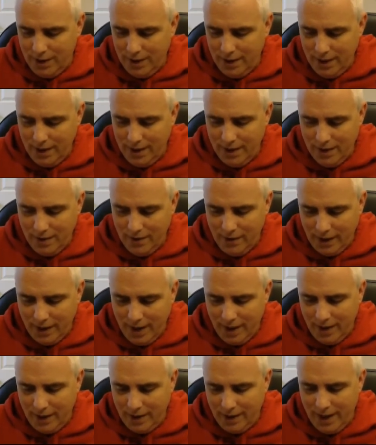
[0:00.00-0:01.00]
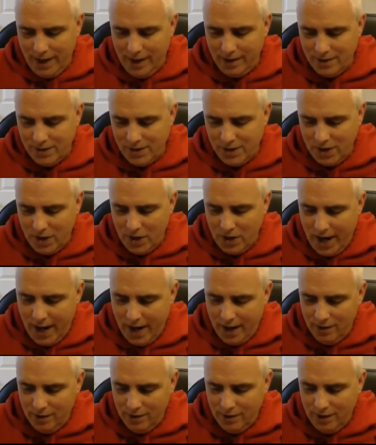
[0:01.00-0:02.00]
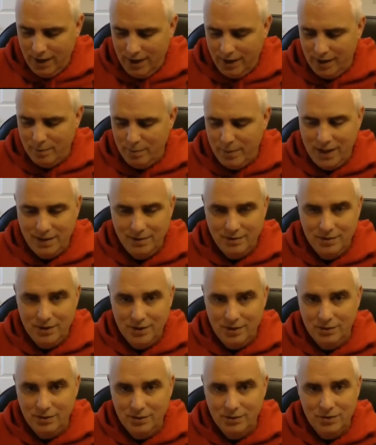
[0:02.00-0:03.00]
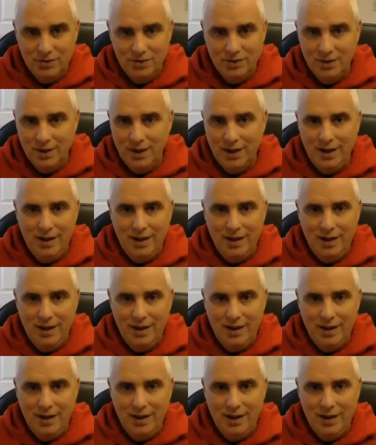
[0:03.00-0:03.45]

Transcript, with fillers: You, you know, again, as you go down and the benzos